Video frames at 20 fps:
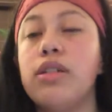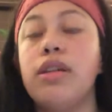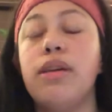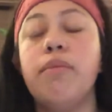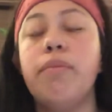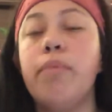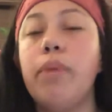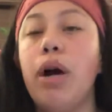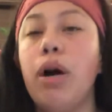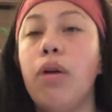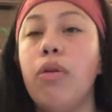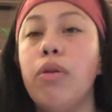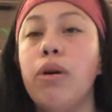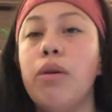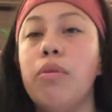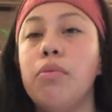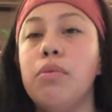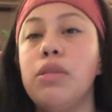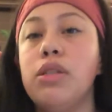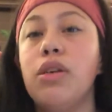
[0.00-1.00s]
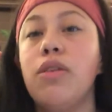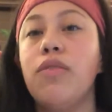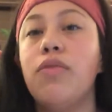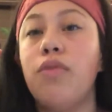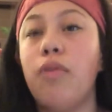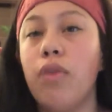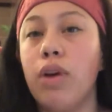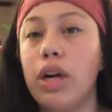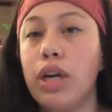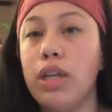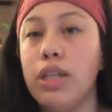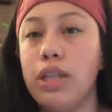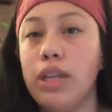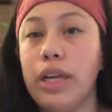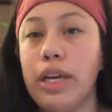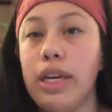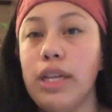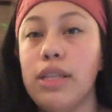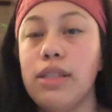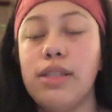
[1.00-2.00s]
and poems for
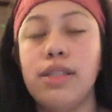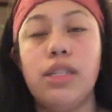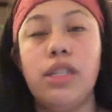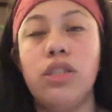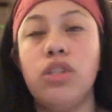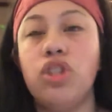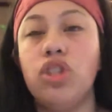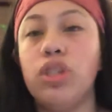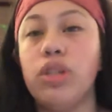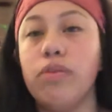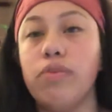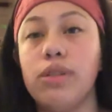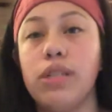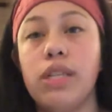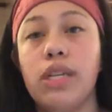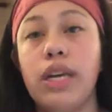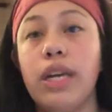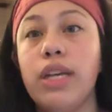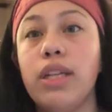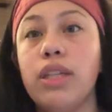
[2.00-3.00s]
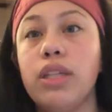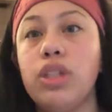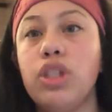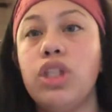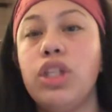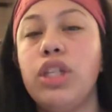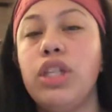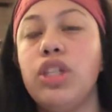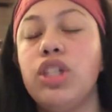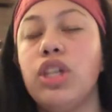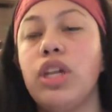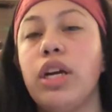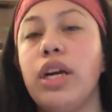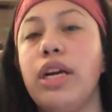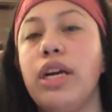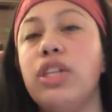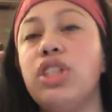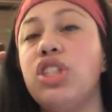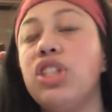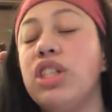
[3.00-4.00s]
Helene since she was an English teacher
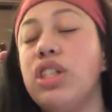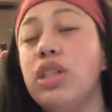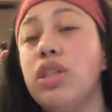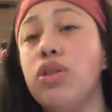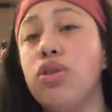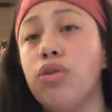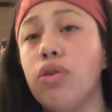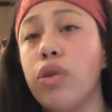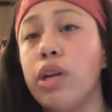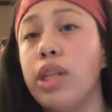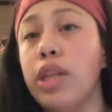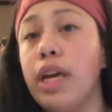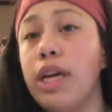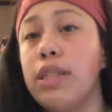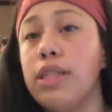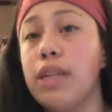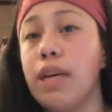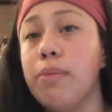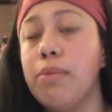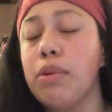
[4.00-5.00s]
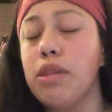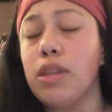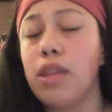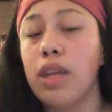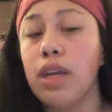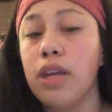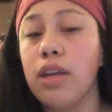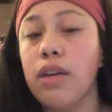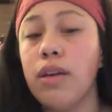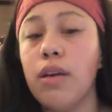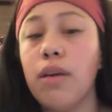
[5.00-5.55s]
and she enjoyed that type of thing.